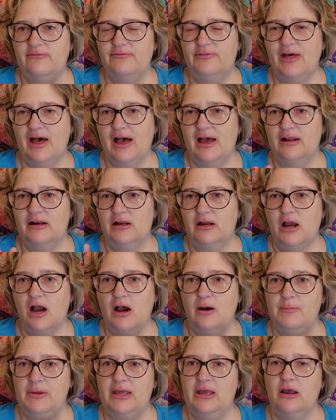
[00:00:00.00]
of that
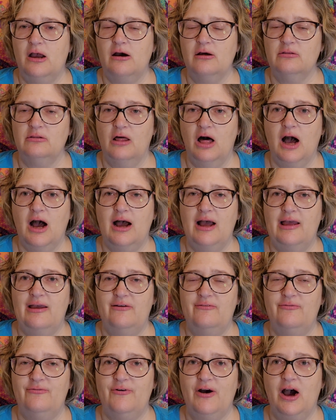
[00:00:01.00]
coming
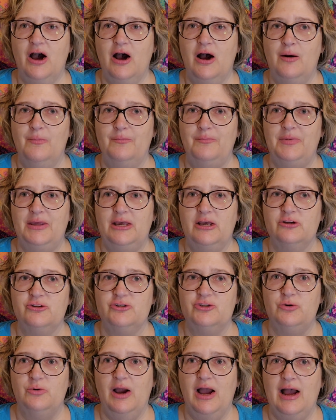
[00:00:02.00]
alive
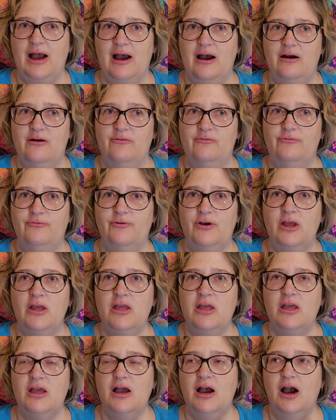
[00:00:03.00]
because you have
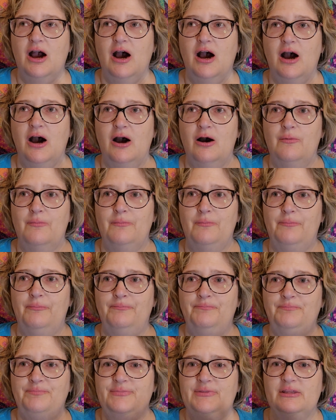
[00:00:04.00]

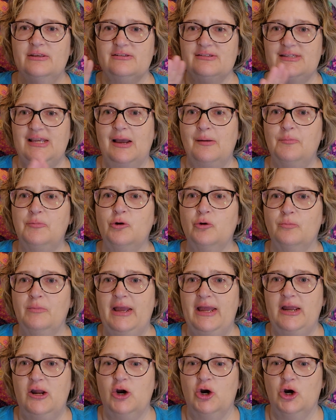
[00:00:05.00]
the sampler
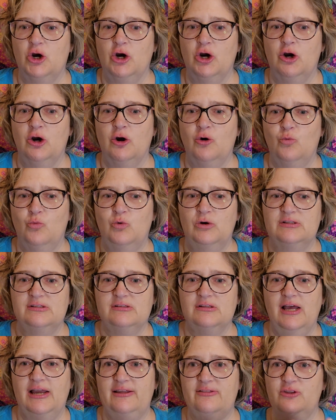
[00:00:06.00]
maker was
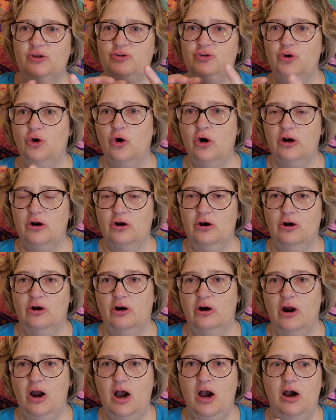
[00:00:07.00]
like the
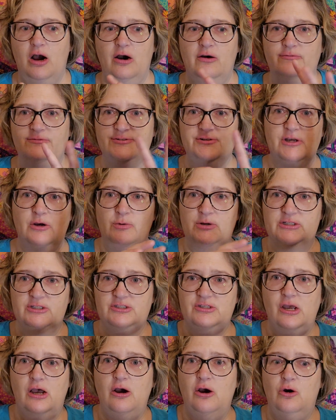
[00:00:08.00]
daughter of
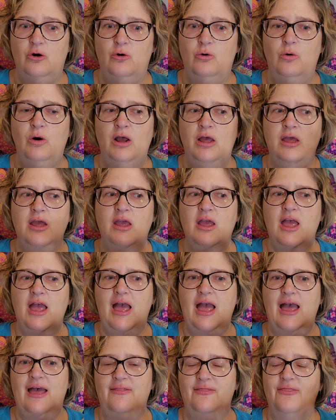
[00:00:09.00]
so-and-so,
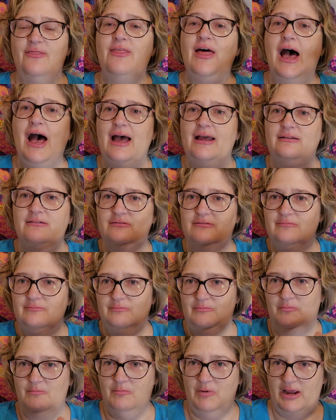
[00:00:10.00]
and that
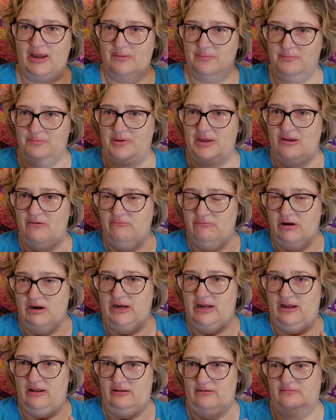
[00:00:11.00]
might be
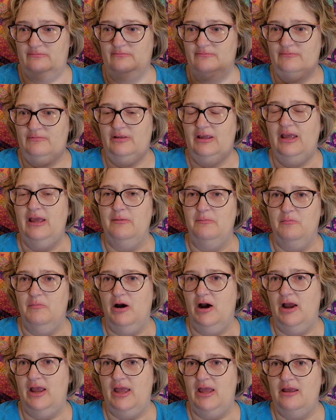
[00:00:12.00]
running in
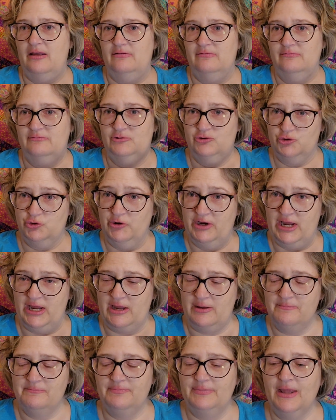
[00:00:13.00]
my
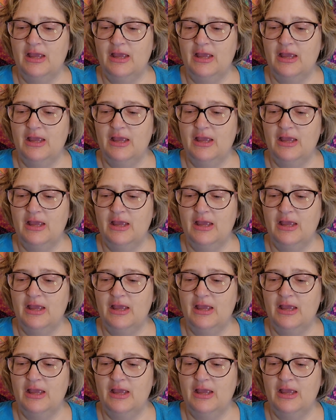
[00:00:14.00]
tree.